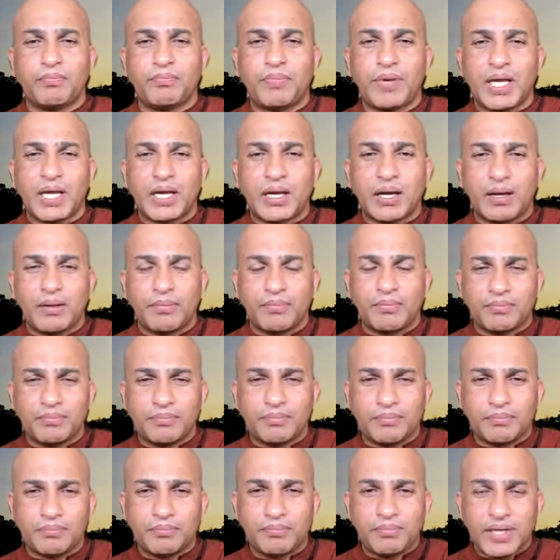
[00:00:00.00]

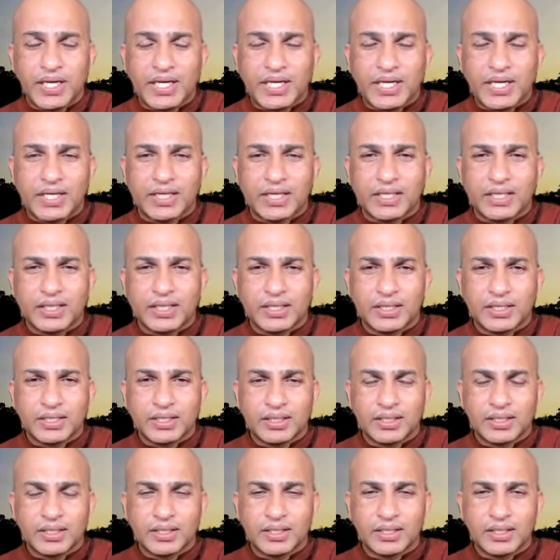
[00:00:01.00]
become bigger,
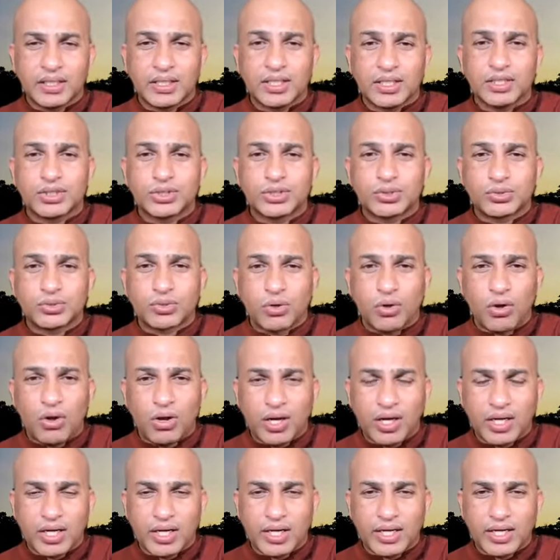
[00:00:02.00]

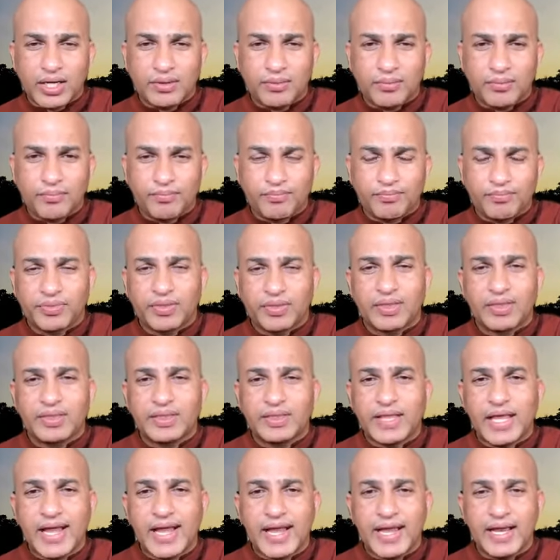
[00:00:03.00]
stronger
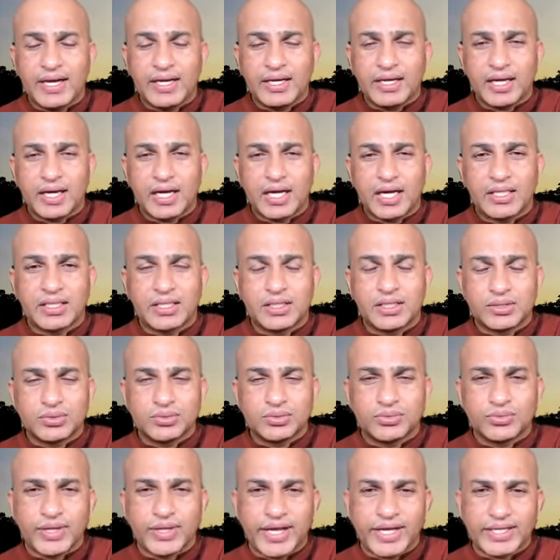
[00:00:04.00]
than other
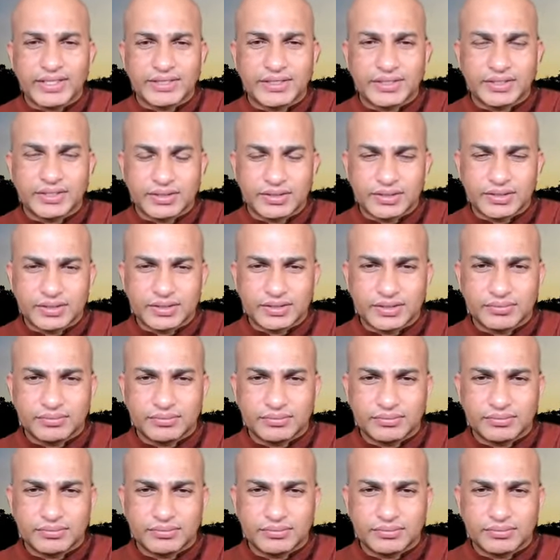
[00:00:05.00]
two actions.